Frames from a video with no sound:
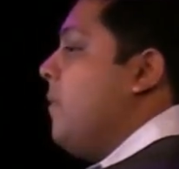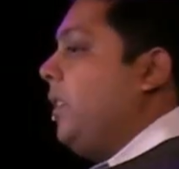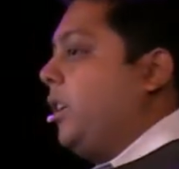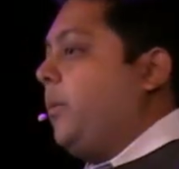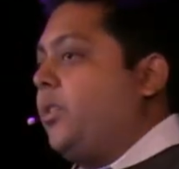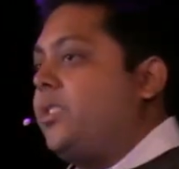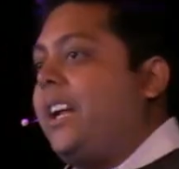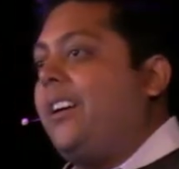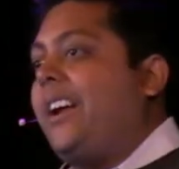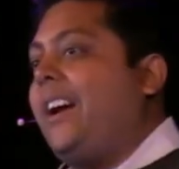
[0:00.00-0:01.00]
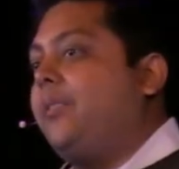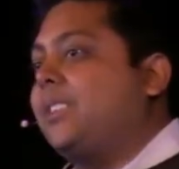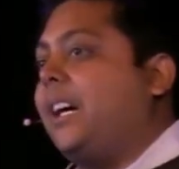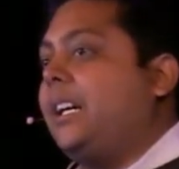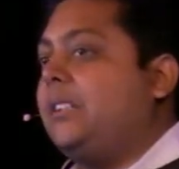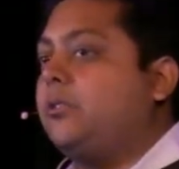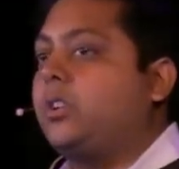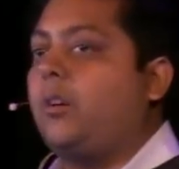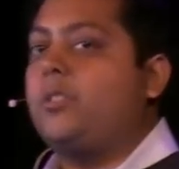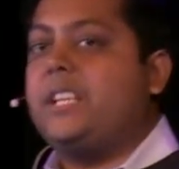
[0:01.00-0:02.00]
Let them understand how to have those higher level
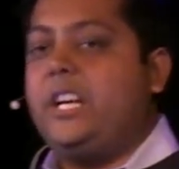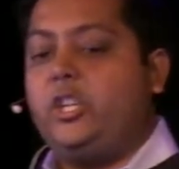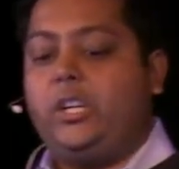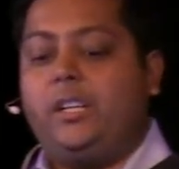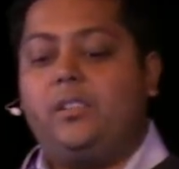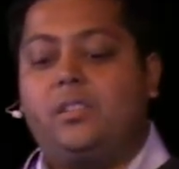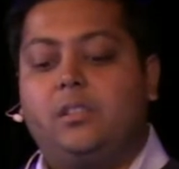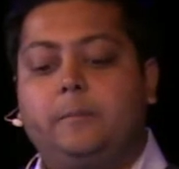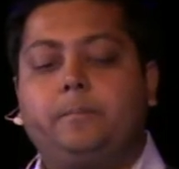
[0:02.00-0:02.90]
conversations.